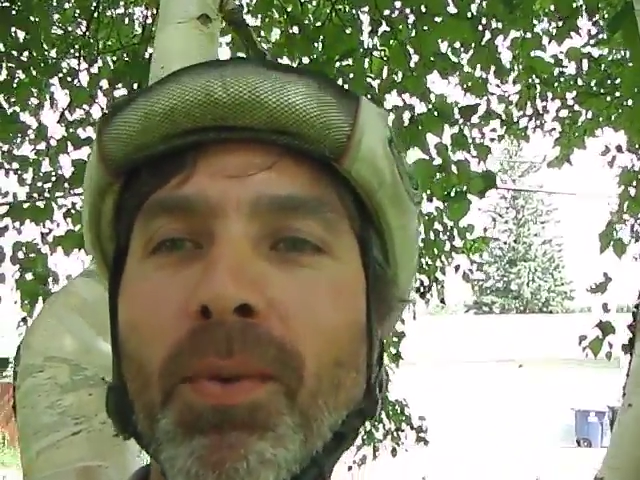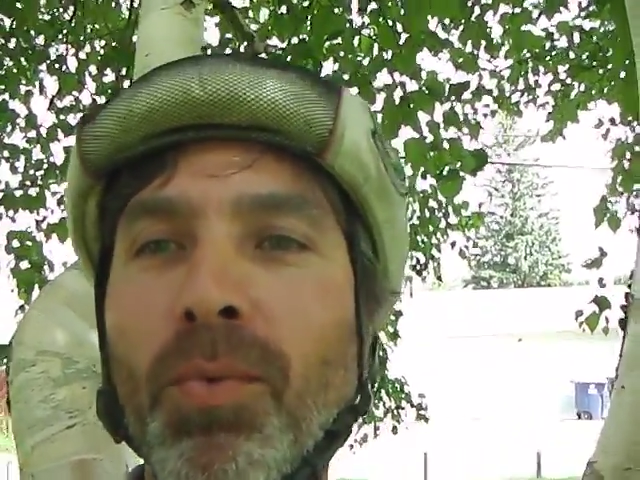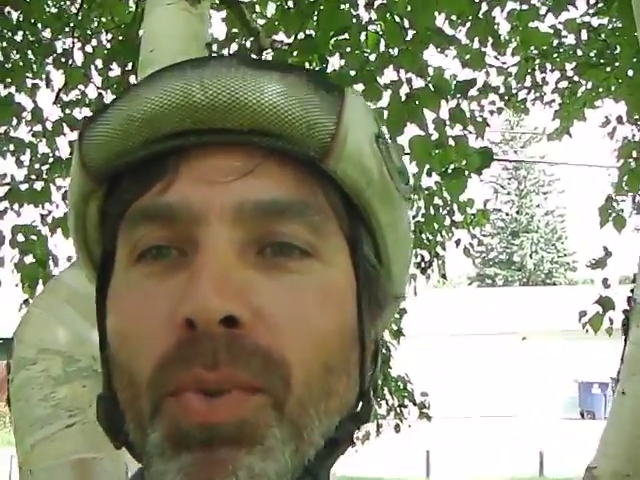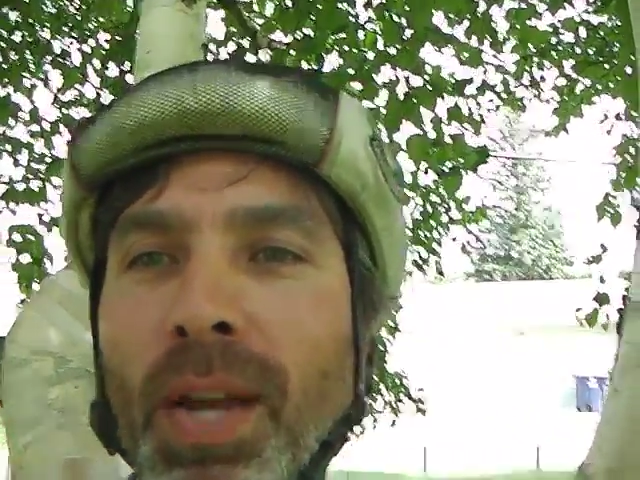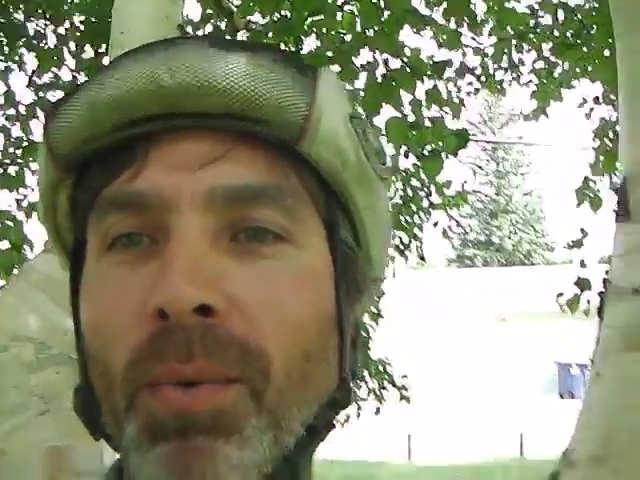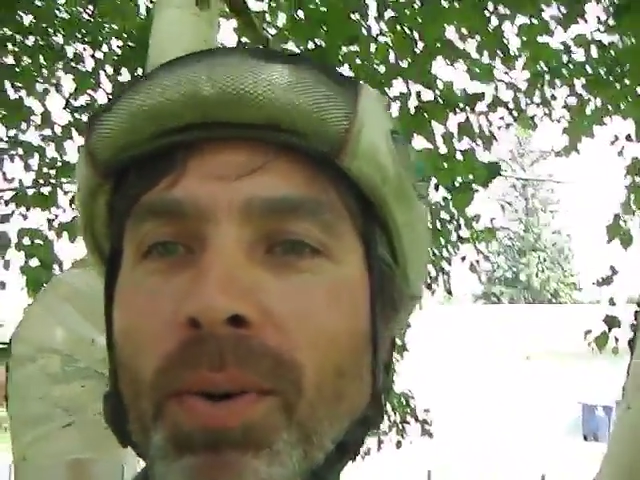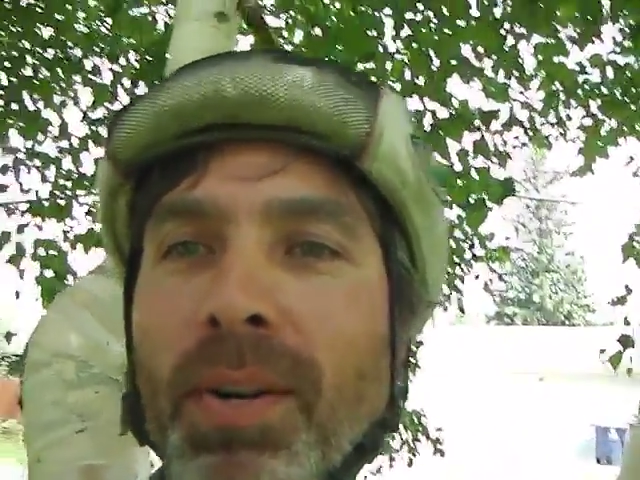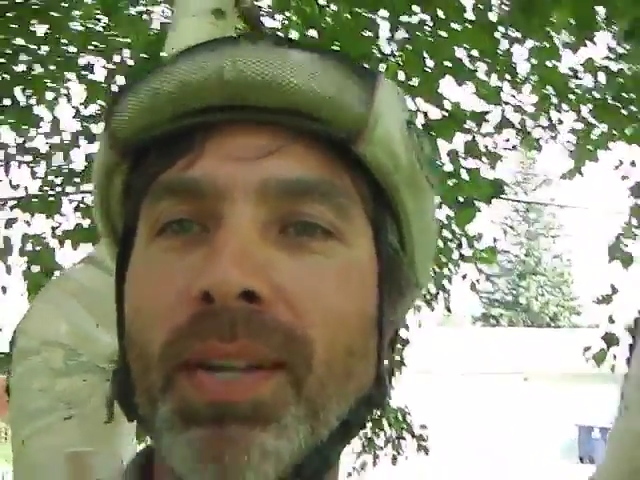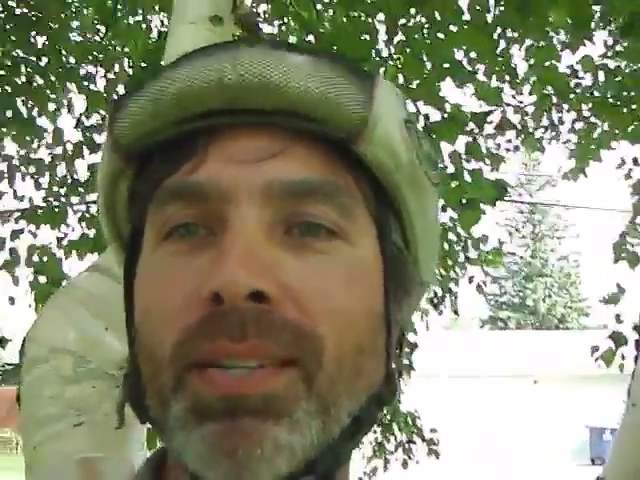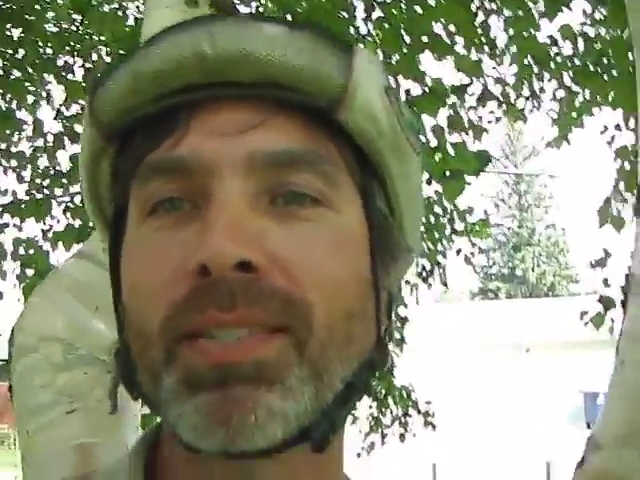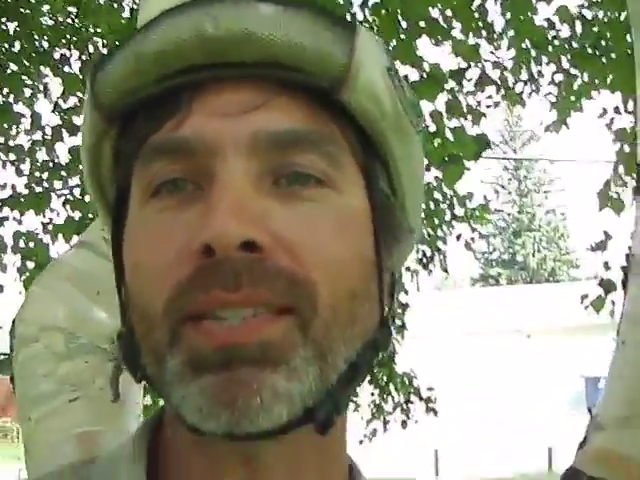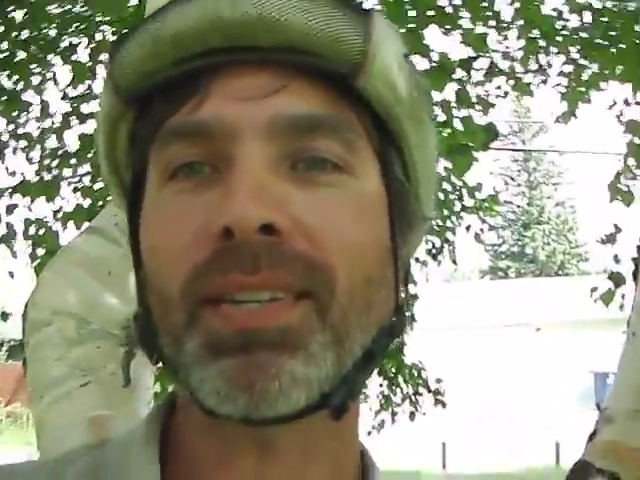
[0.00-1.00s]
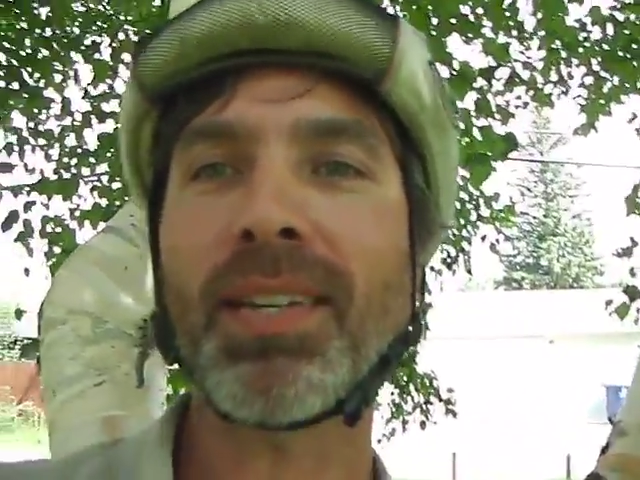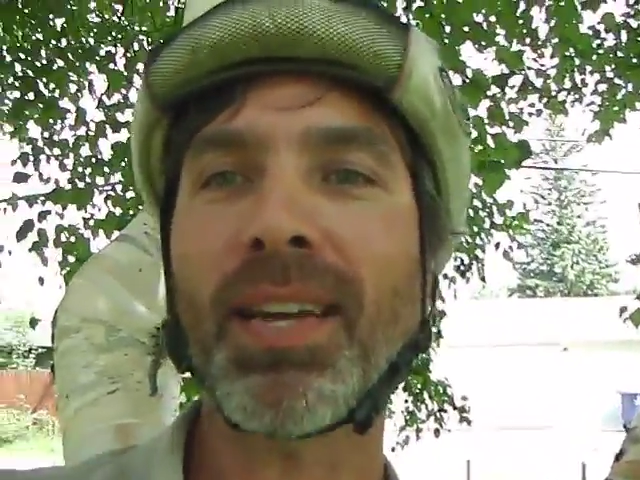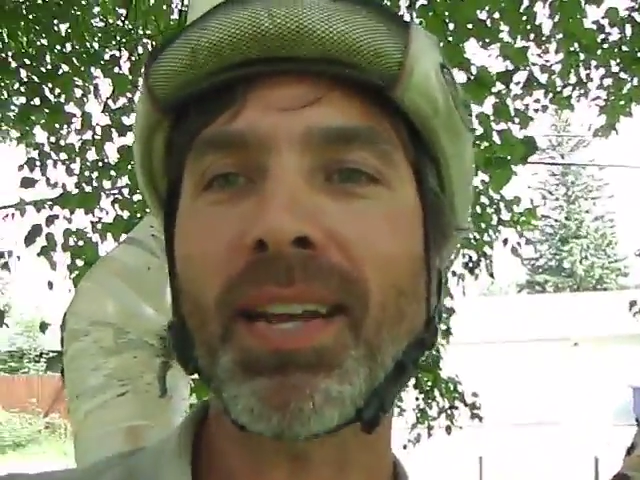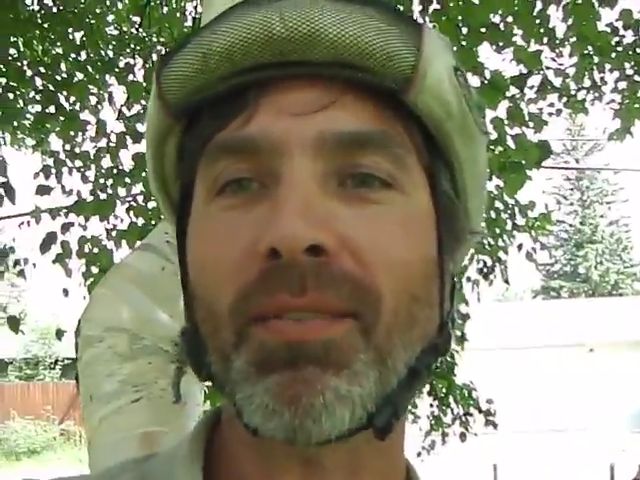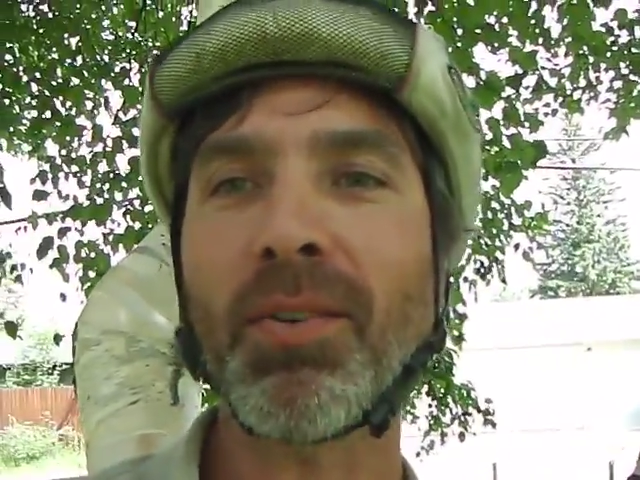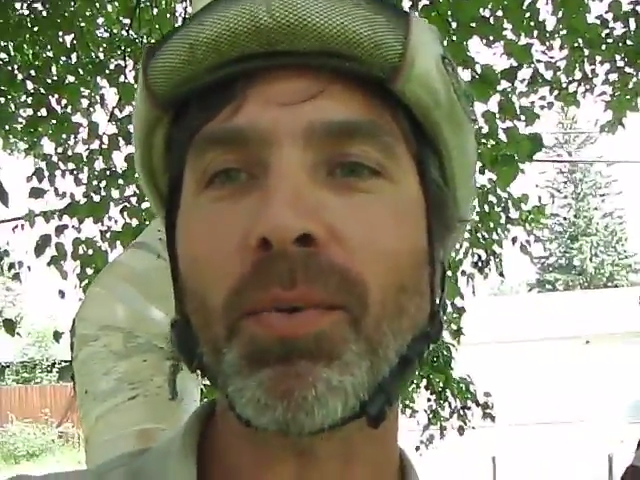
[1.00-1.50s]
forget what it is
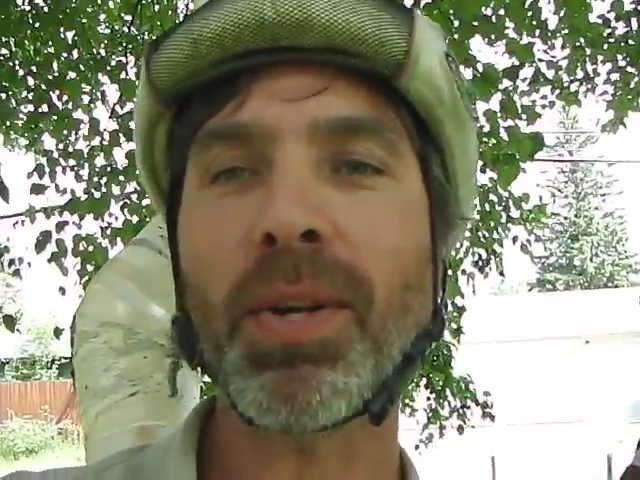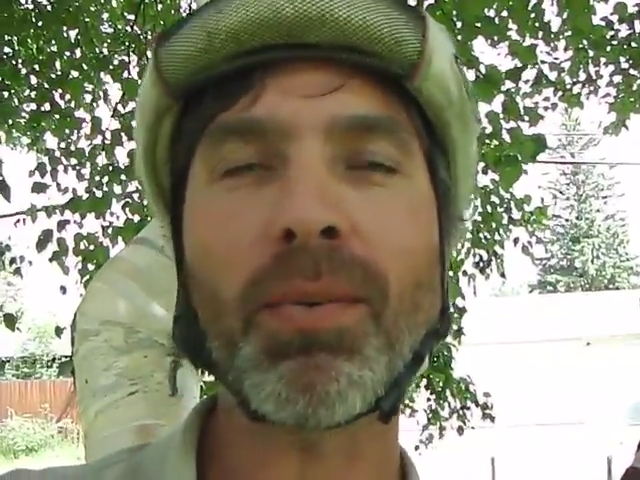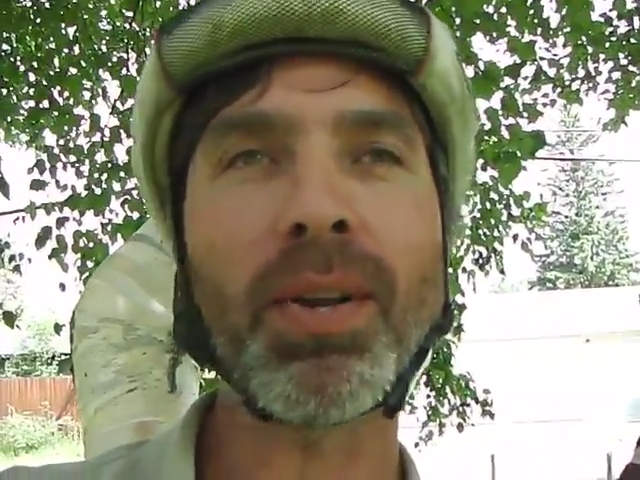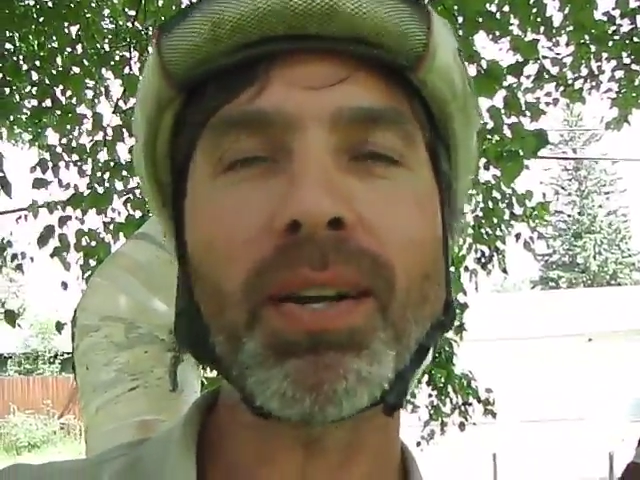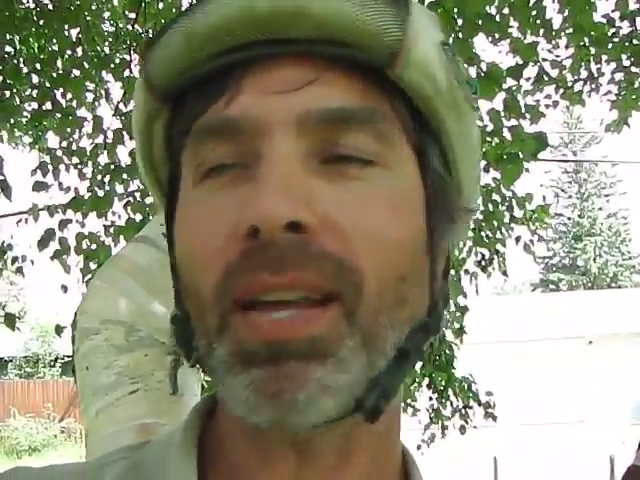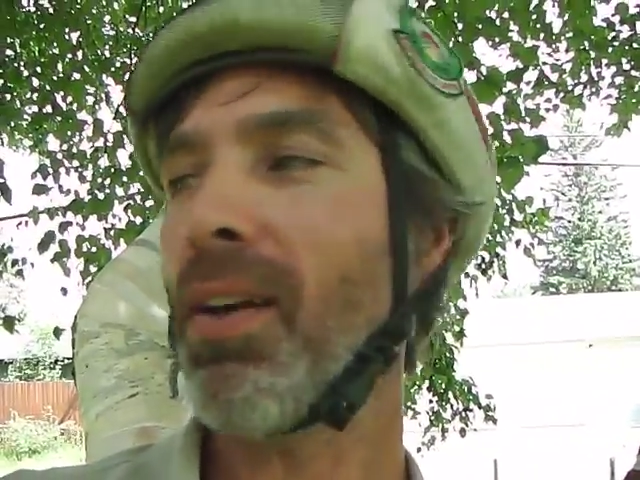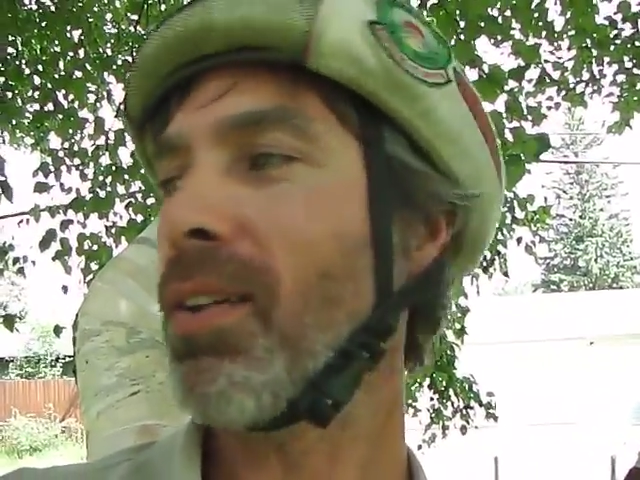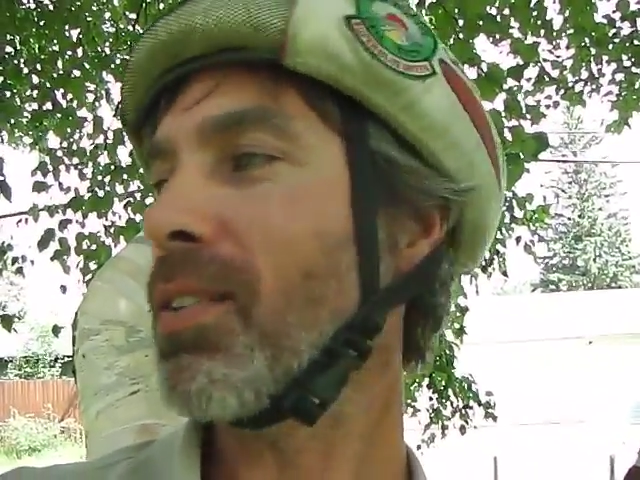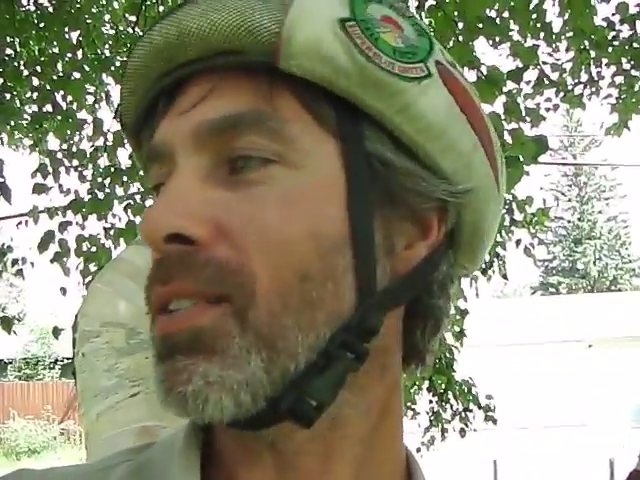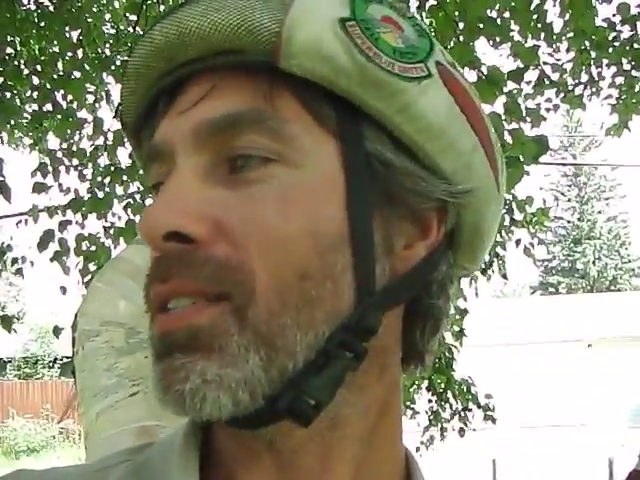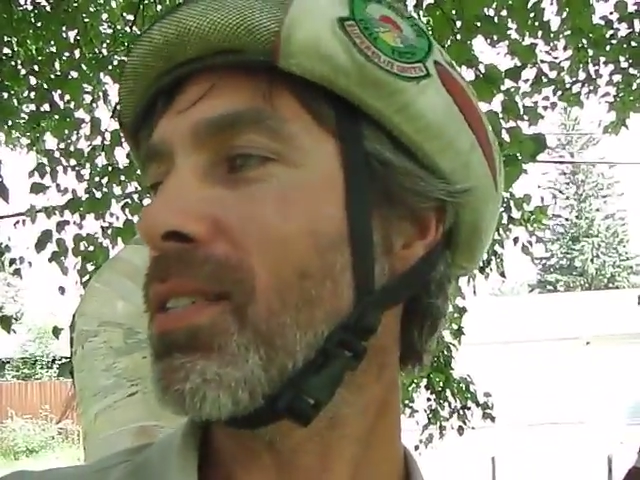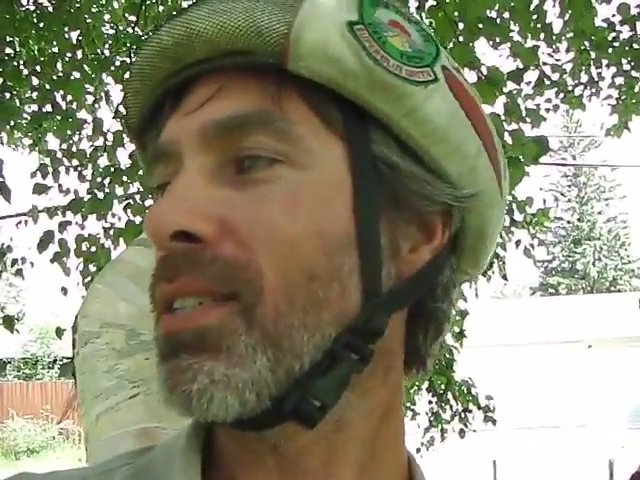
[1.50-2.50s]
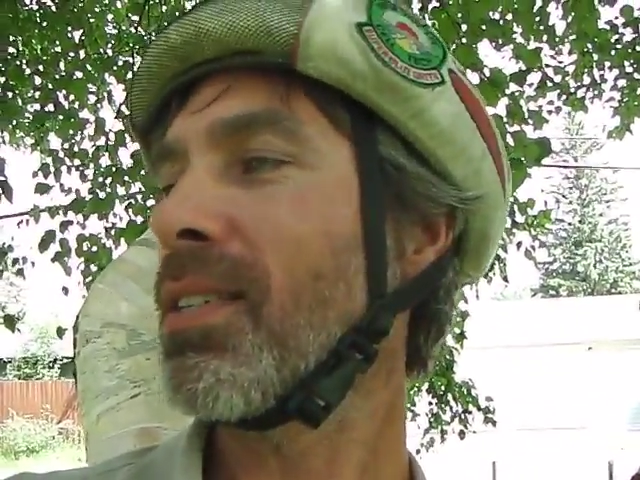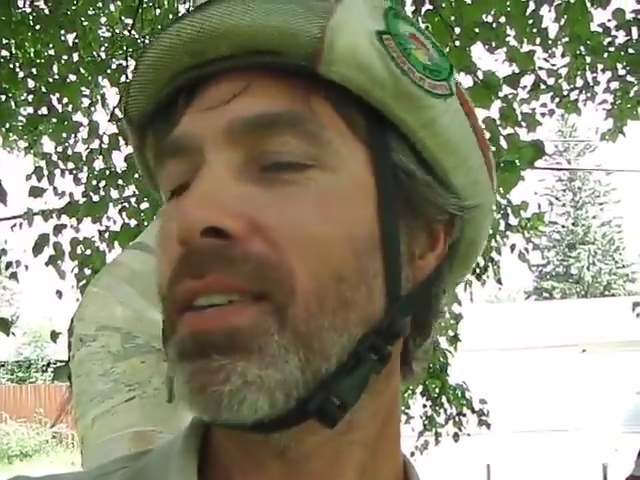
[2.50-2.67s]
and have no way to write it down, I'll just